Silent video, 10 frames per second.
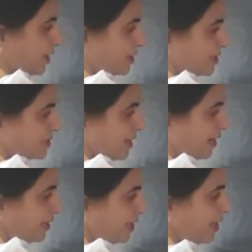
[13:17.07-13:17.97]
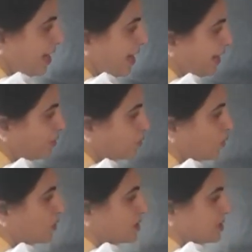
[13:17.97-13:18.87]
in this side and
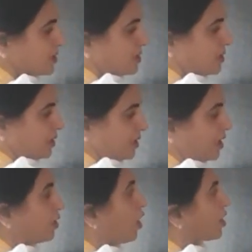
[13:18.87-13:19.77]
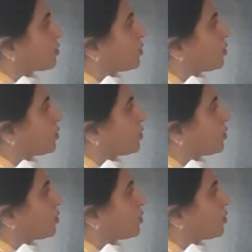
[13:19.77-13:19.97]
goes here, or